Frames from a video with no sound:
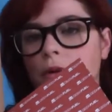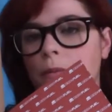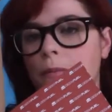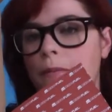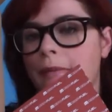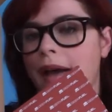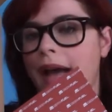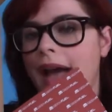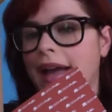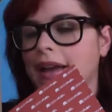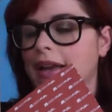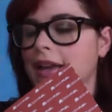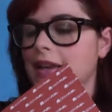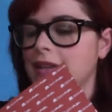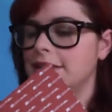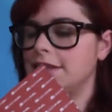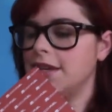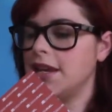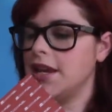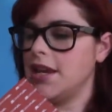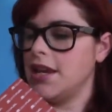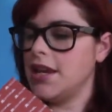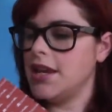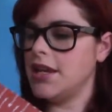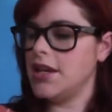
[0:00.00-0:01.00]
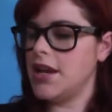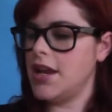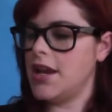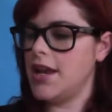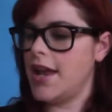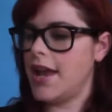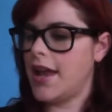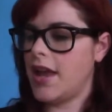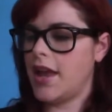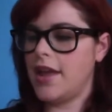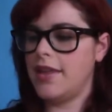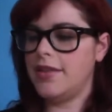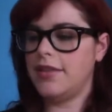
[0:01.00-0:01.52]
magazine
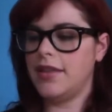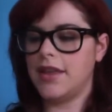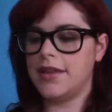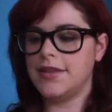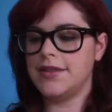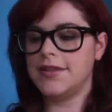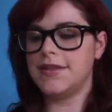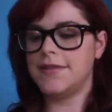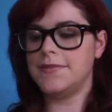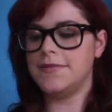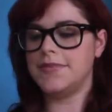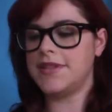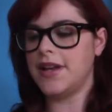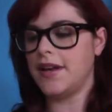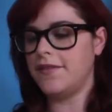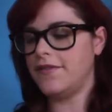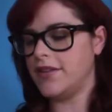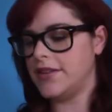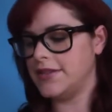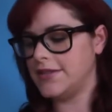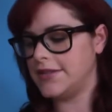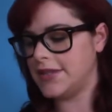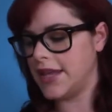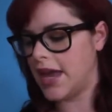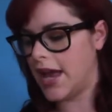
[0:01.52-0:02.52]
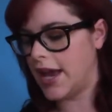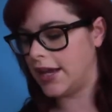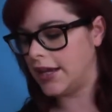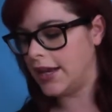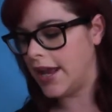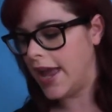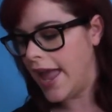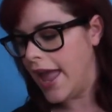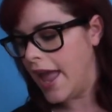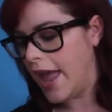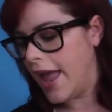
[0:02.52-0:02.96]
and then some stuff inside.